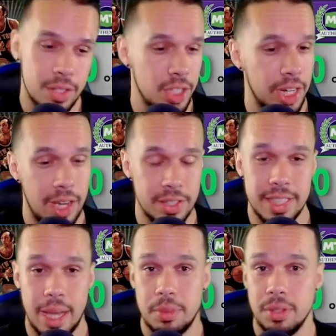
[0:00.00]
check out
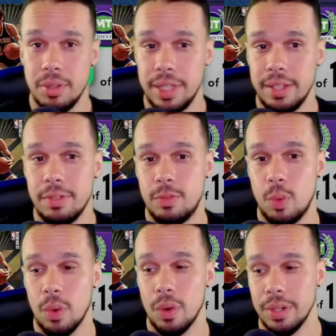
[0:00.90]
Snipe Theory
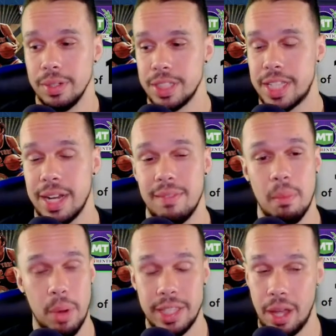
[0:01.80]
for just kind of a
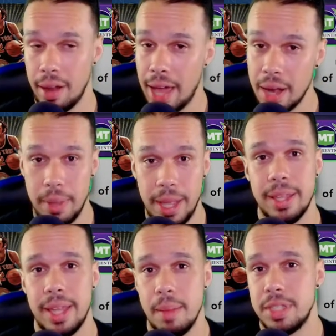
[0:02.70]
breakdown on how to
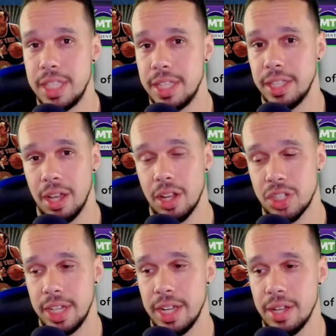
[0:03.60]
make MT in the
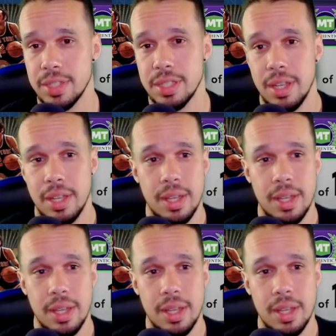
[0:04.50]
auction house.